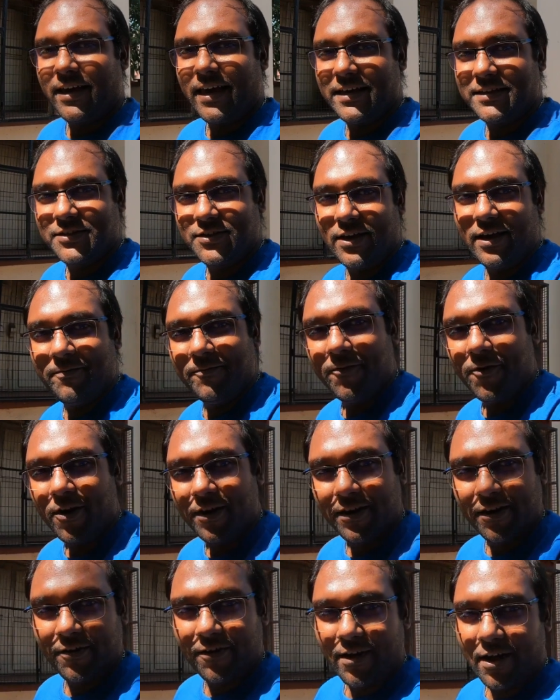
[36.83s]
Okay, so I'm
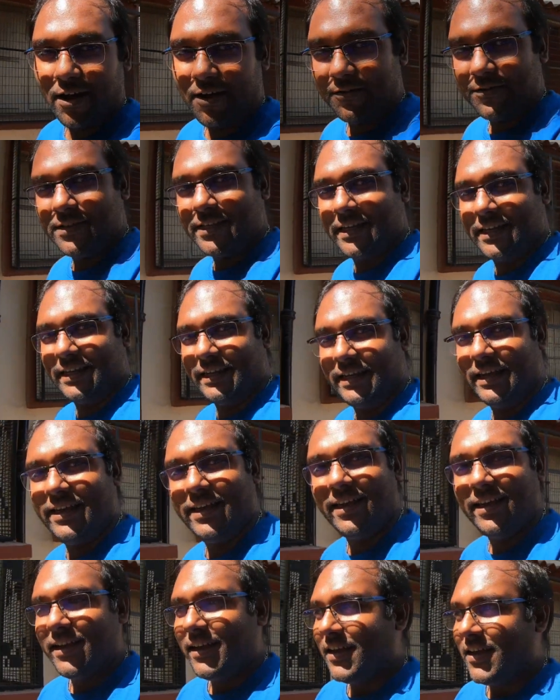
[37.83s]
walking around in
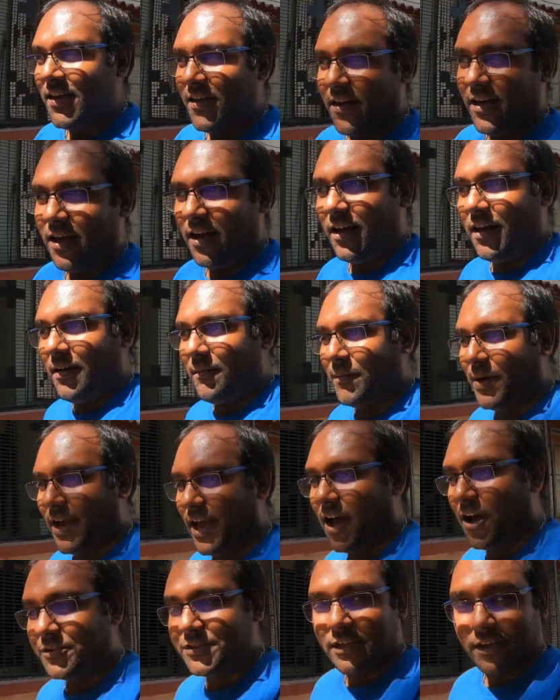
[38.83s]
my
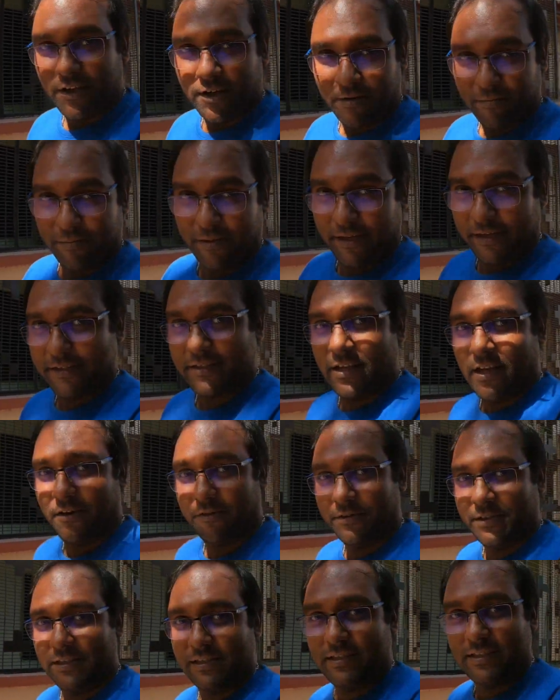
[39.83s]
housing complex now.
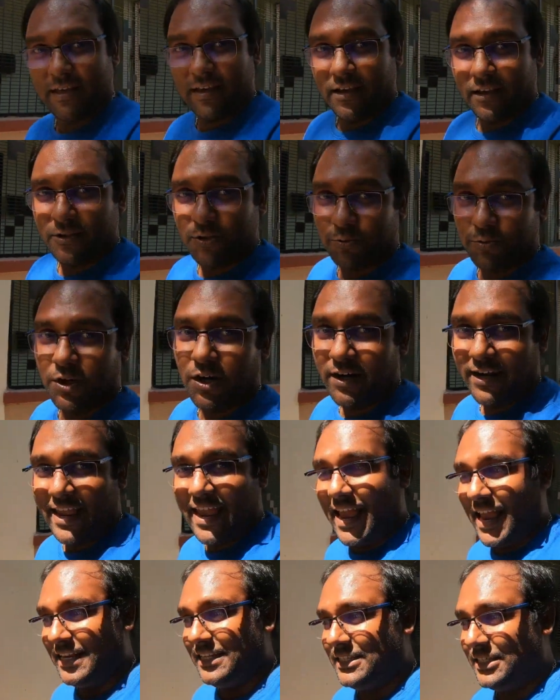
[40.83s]
It's
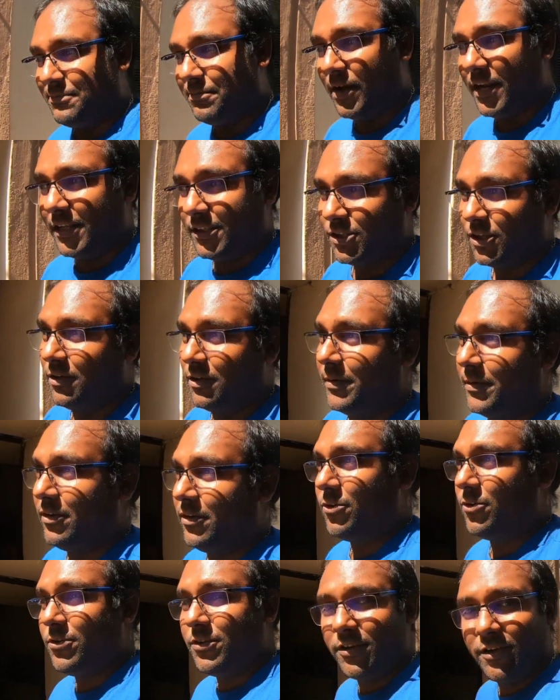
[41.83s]
238 Maniktala
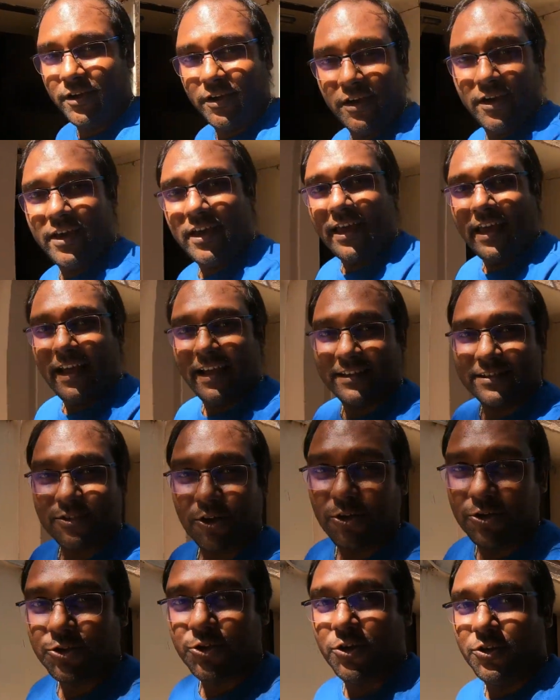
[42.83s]
Main Road. It's
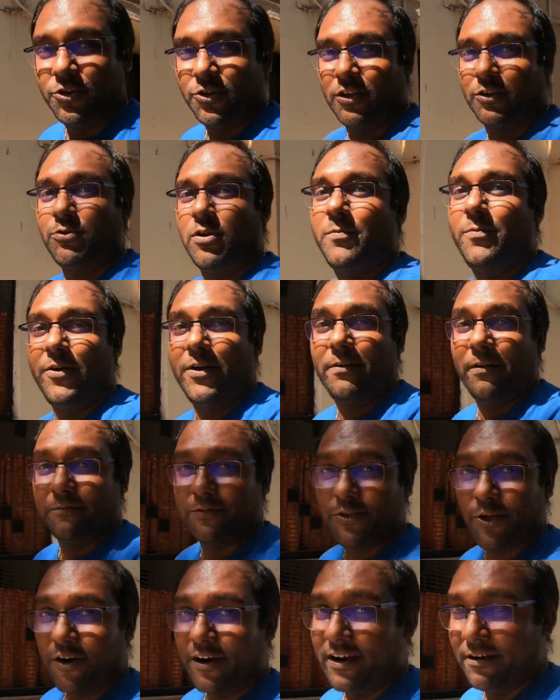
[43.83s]
called Shrundral property. I'm
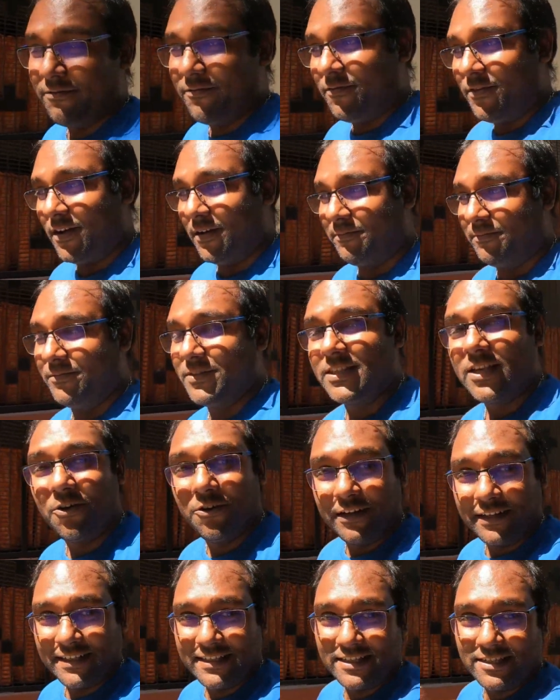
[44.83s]
sorry if I'm
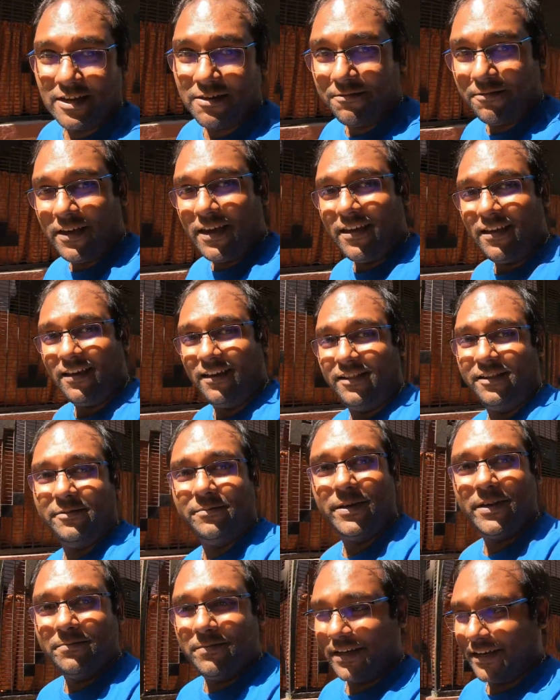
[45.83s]
sounding stuffy a little
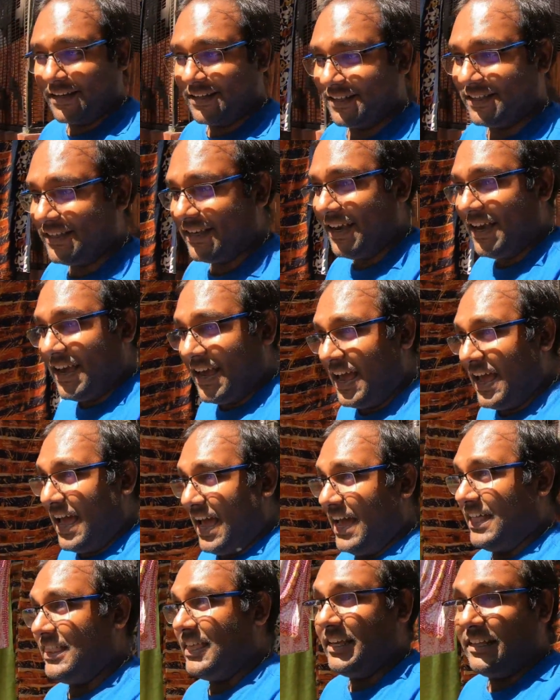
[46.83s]
bit because
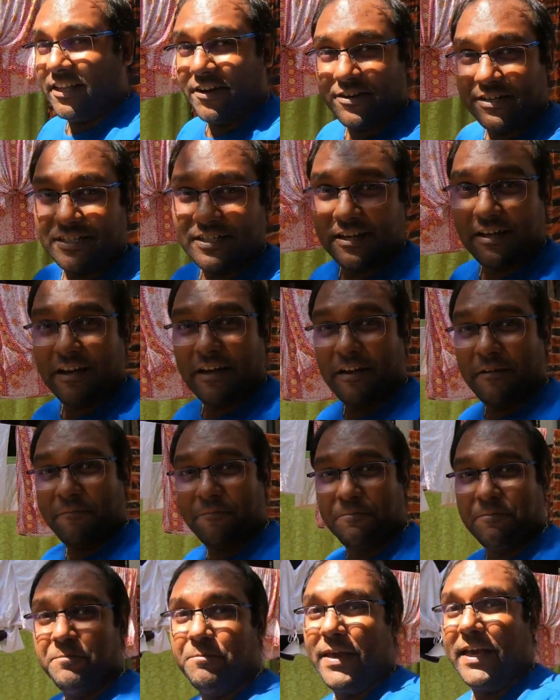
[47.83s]
I think there is a
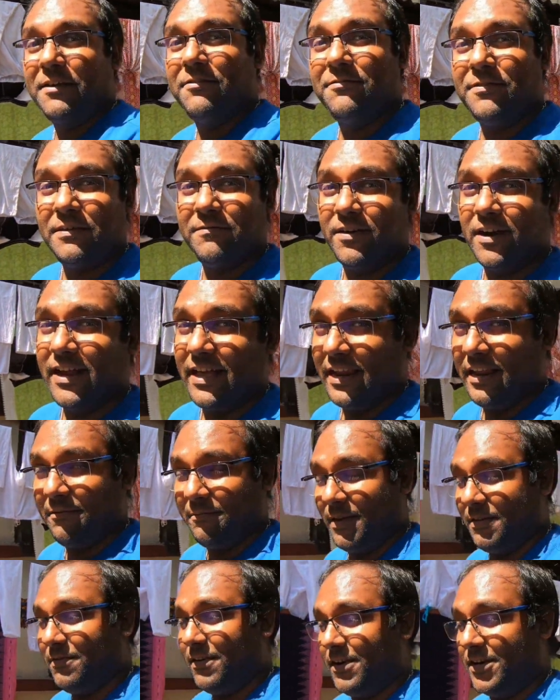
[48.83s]
big fever hitting
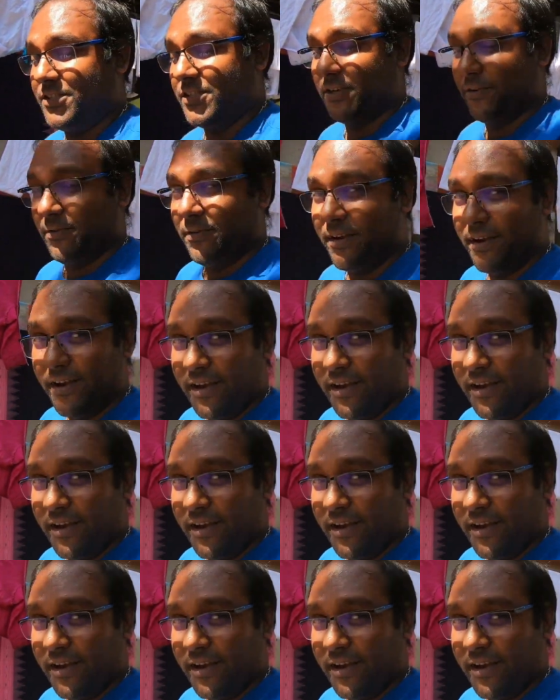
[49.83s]
me very soon.